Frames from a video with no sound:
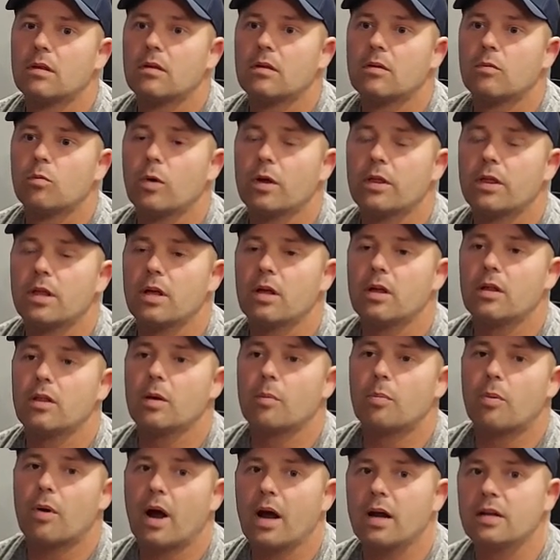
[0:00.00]
with
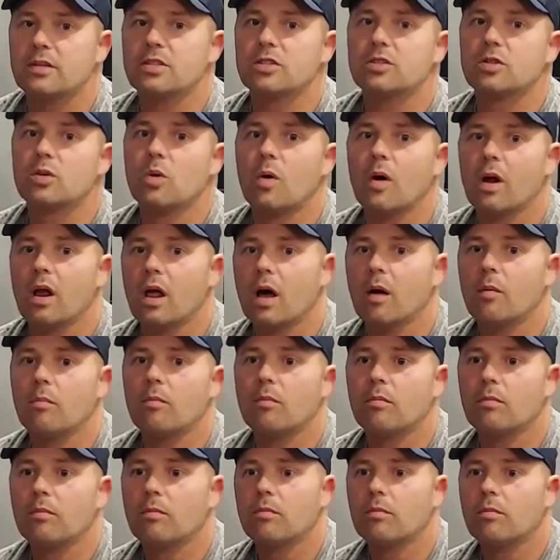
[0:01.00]
the prices going up
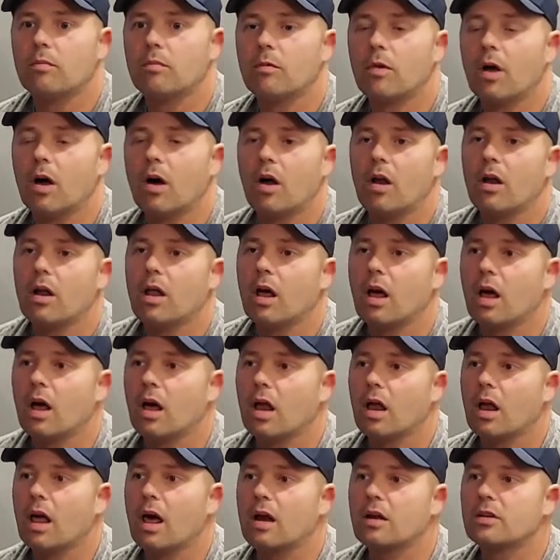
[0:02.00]
on a
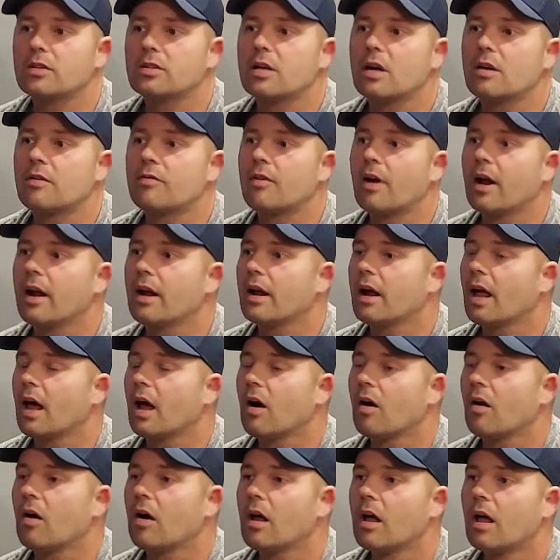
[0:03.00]
lot of stuff right
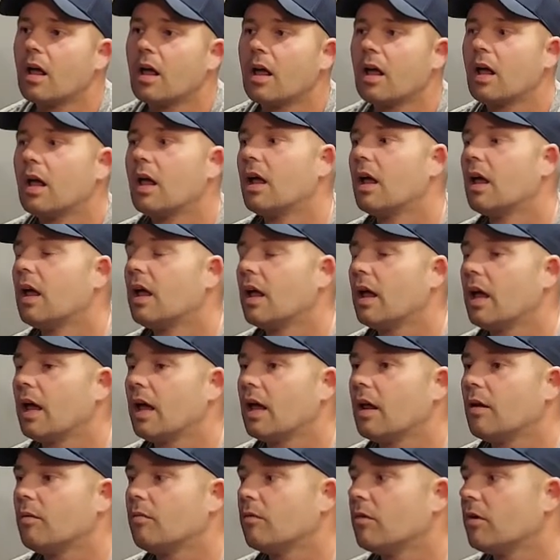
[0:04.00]
now,
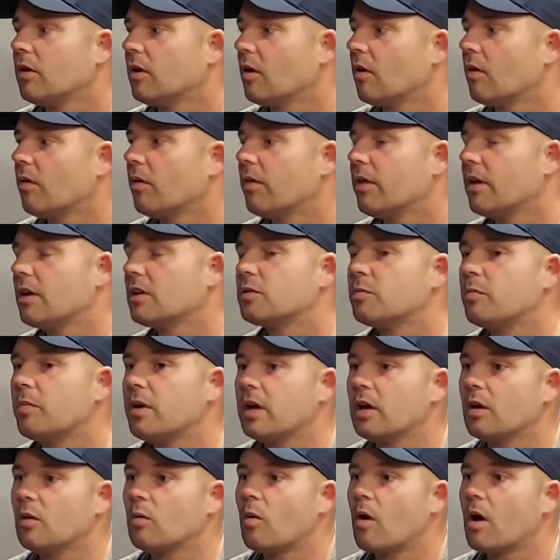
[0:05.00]
and, you know, this
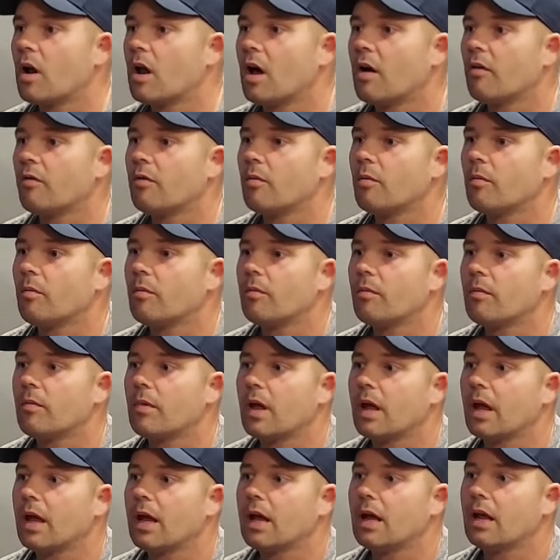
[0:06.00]
being one of them,
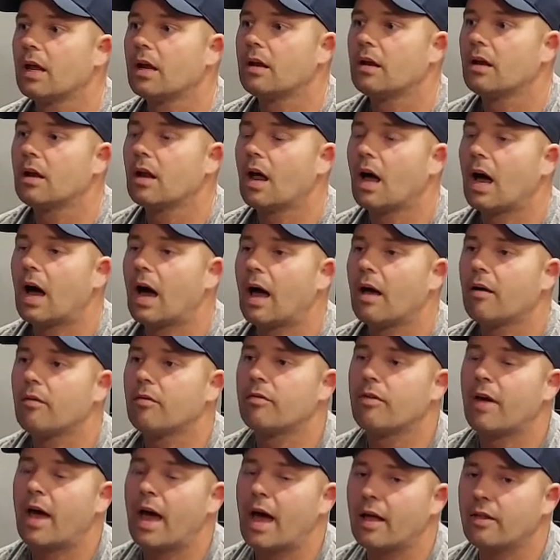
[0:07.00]
and I've
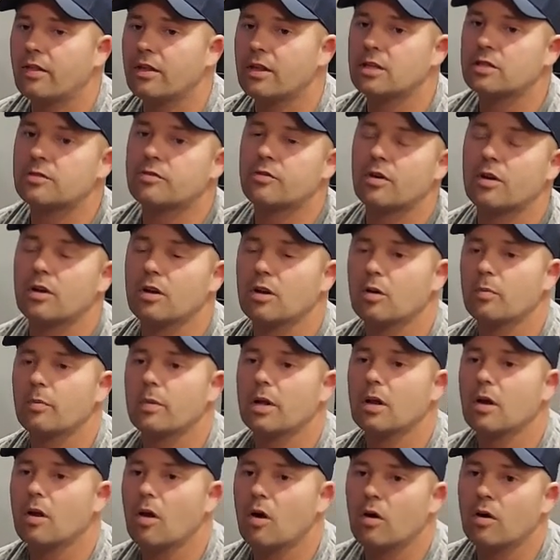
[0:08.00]
had this for a little
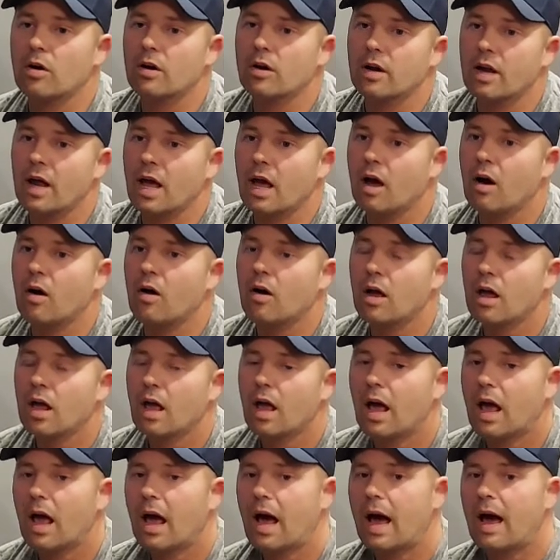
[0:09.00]
bit longer now,
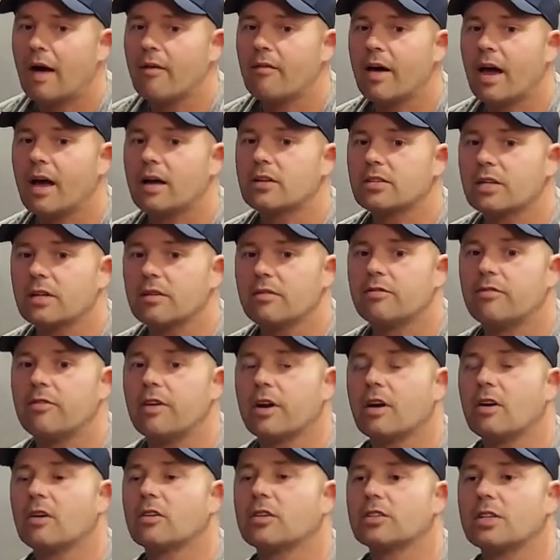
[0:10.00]
I've actually
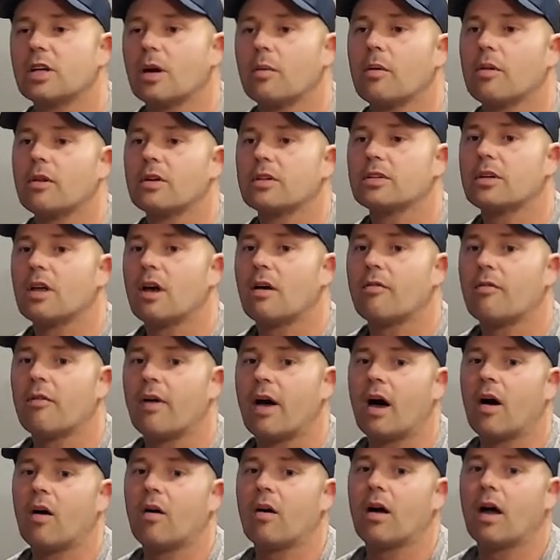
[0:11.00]
figured some of the stuff
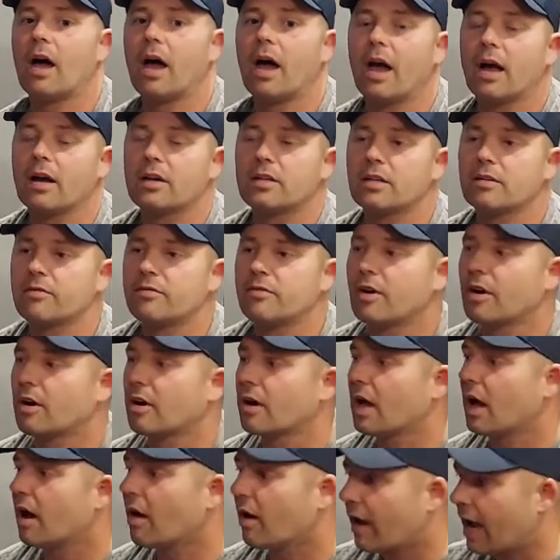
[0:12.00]
out. I actually figured
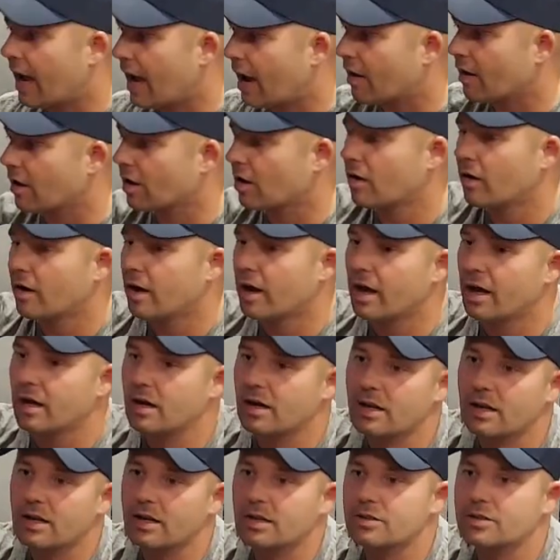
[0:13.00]
out how to go ahead
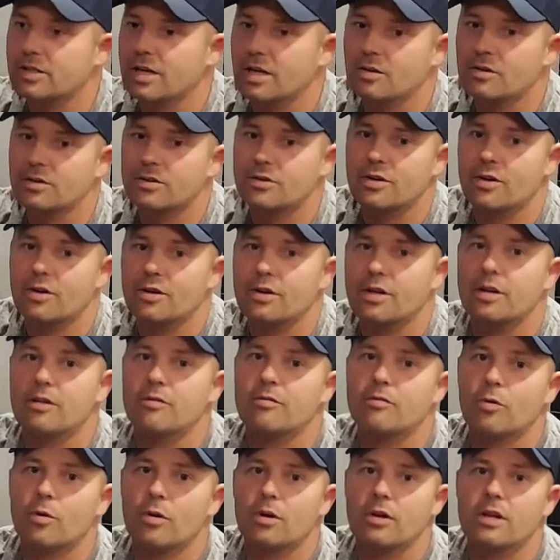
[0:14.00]
and get channels 13 and
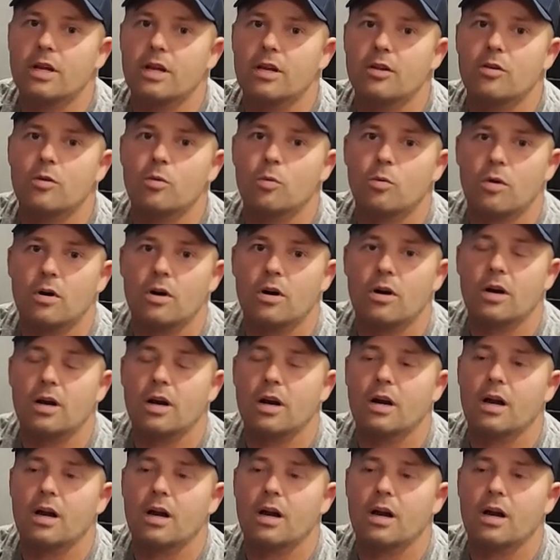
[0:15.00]
14 to work.